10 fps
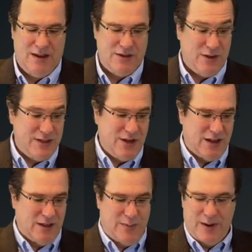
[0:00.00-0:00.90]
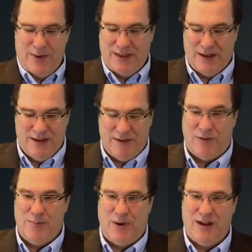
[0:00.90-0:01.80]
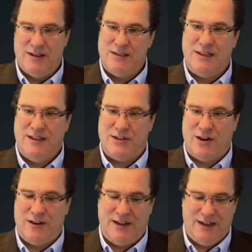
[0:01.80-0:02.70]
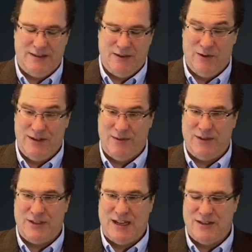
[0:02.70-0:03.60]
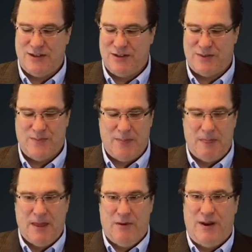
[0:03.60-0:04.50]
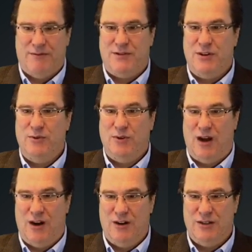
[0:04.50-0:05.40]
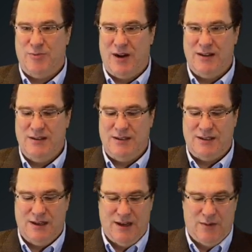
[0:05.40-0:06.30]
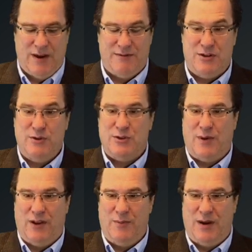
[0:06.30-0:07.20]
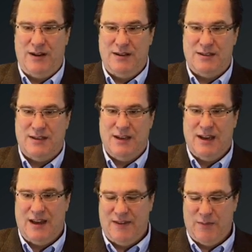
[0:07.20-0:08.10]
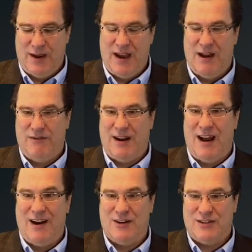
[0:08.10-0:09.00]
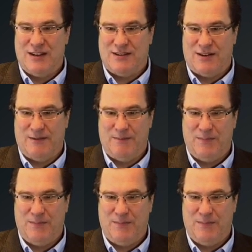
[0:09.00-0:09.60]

So let's talk a little bit about the different buttons in the starter kit, or different sensors. We have two large buttons, we have two smaller buttons, and then we have an IR sensor.